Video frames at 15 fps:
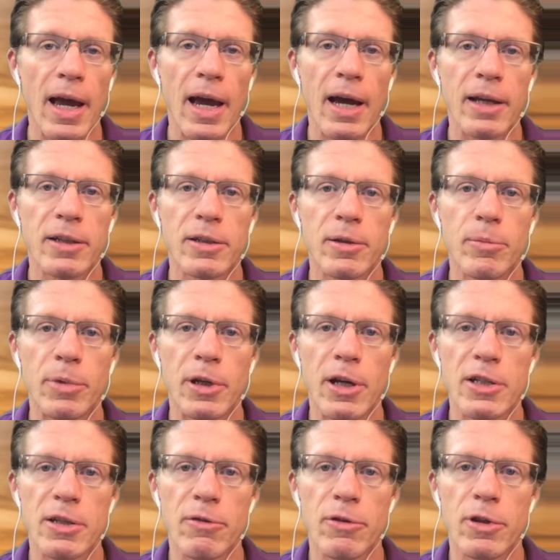at,
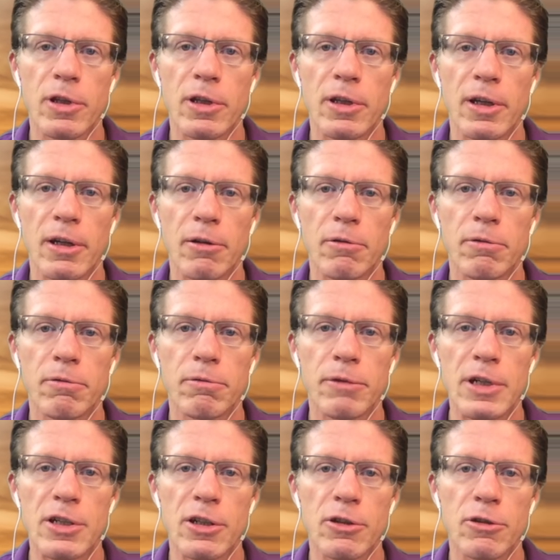because of the
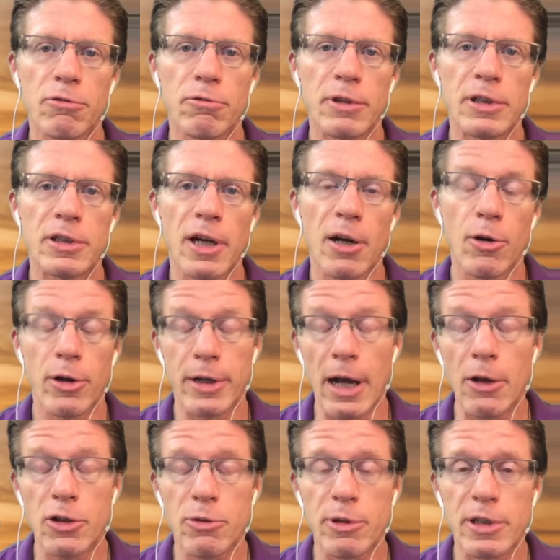recent
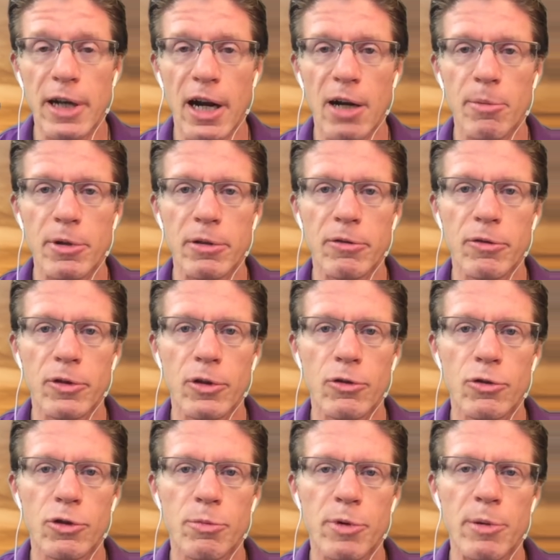announced retirement of a
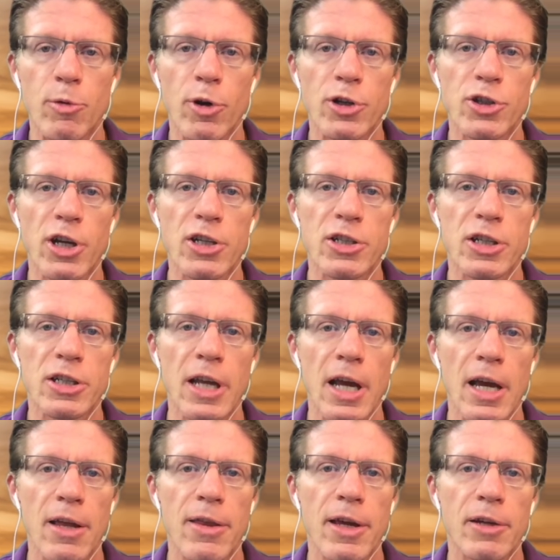Supreme Court justice,
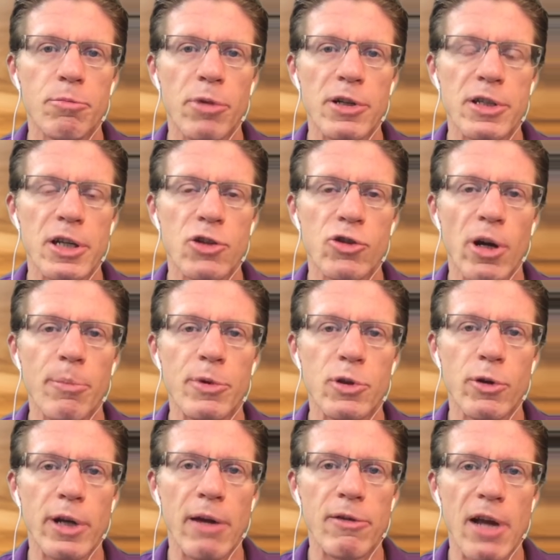that President Trump
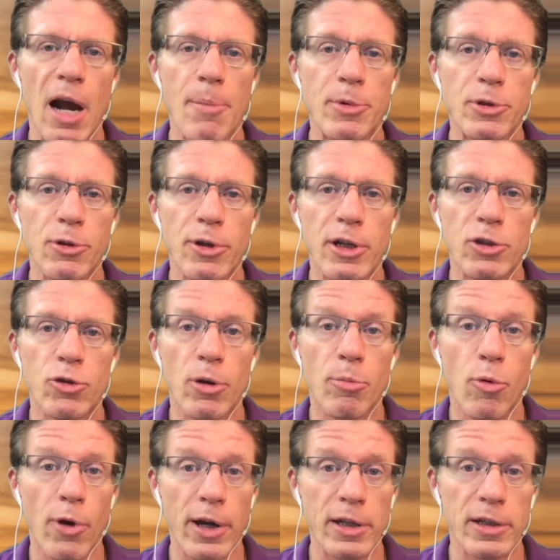is going to have the opportunity to
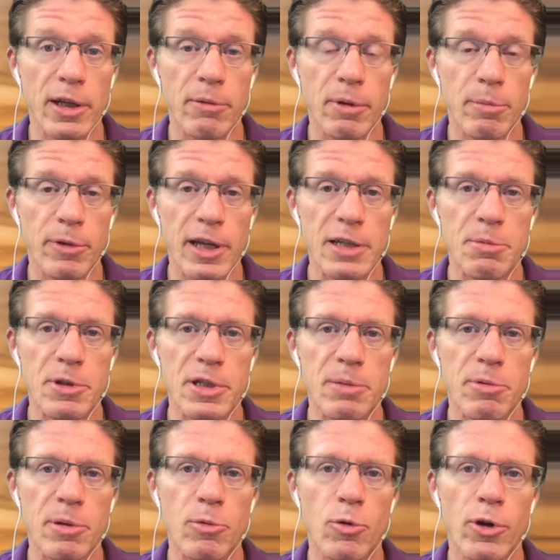appoint a replacement
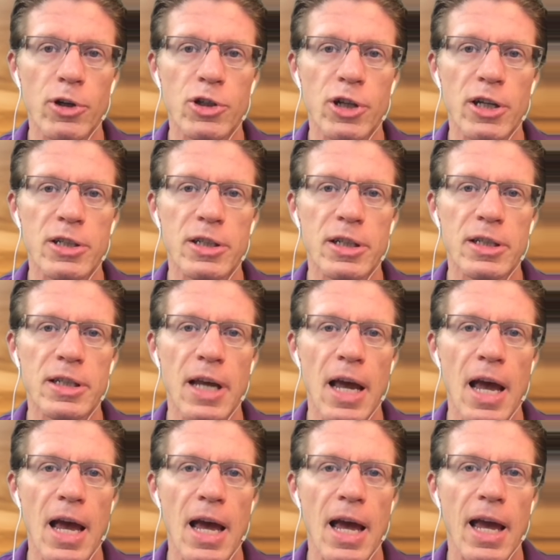Supreme Court justice,
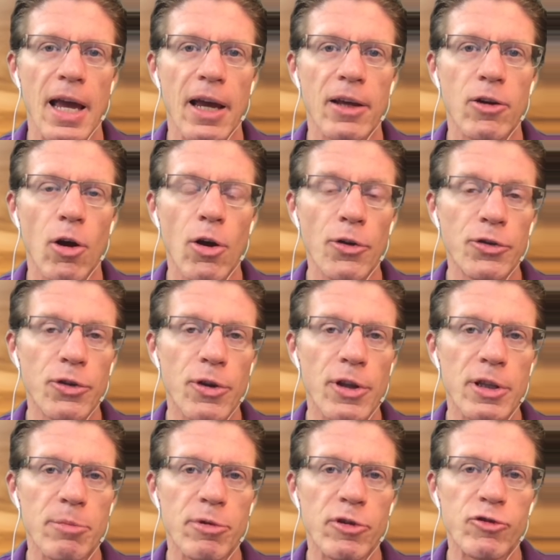and also
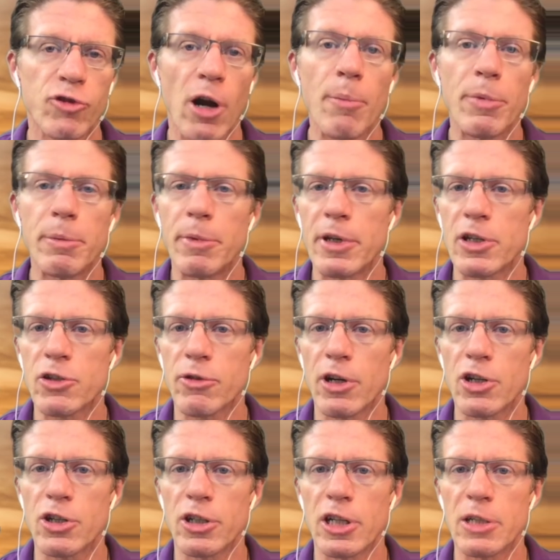that the Trump
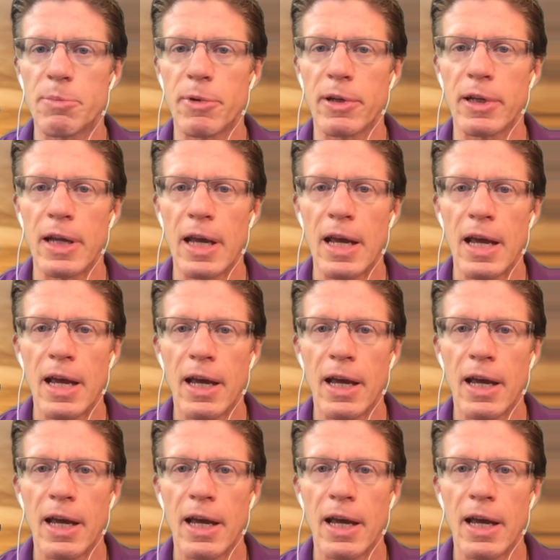administration has been